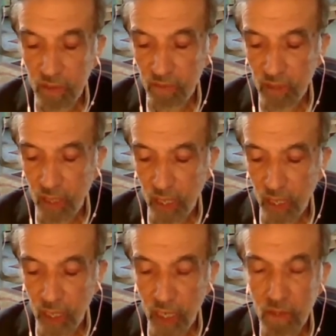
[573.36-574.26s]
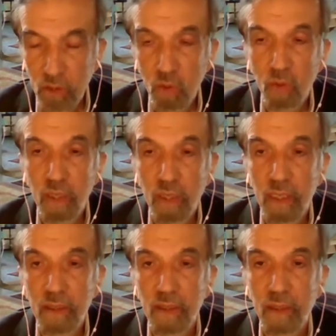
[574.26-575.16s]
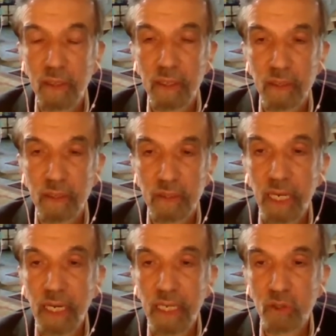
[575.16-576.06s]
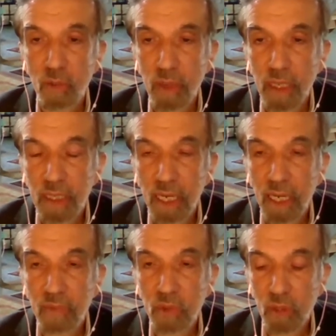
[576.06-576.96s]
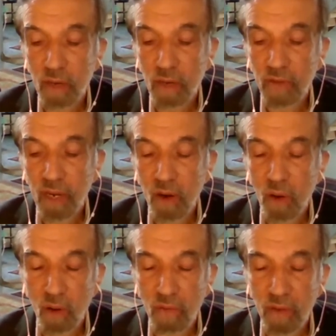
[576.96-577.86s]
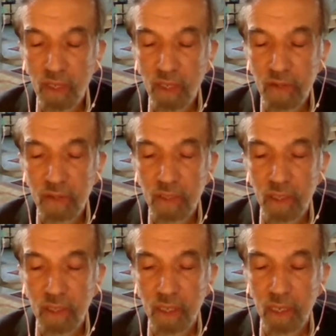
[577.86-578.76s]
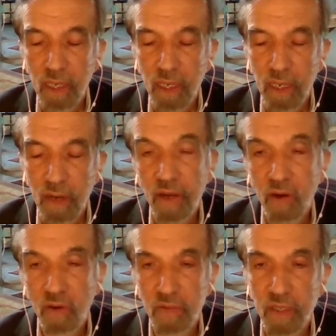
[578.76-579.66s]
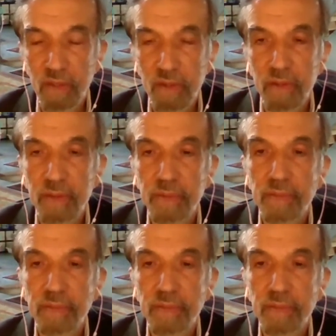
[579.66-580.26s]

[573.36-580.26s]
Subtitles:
we are asked to say it so many times so that we are always aware of this.